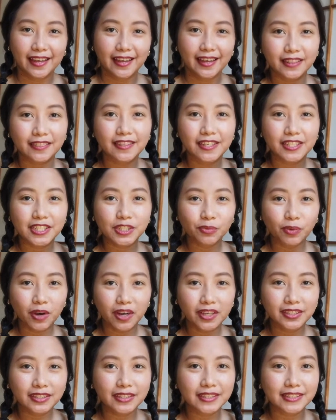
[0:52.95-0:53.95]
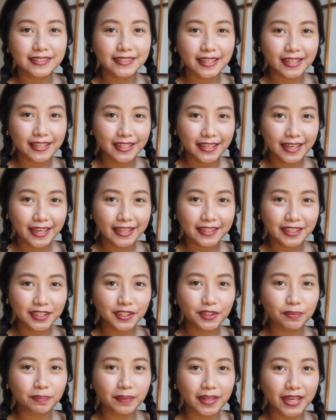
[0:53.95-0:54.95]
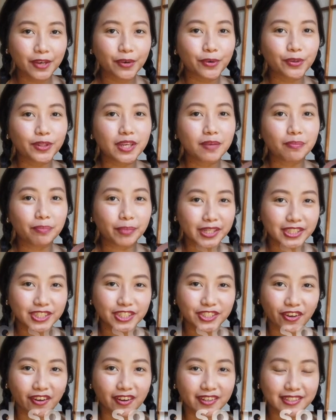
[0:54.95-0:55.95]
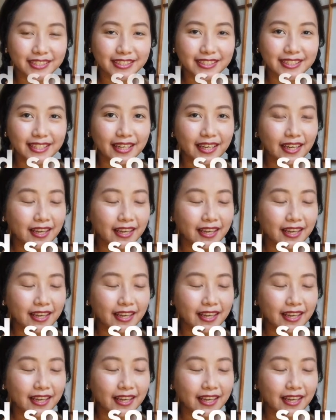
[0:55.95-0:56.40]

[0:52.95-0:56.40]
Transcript: And this one is dedicated to play only bird songs.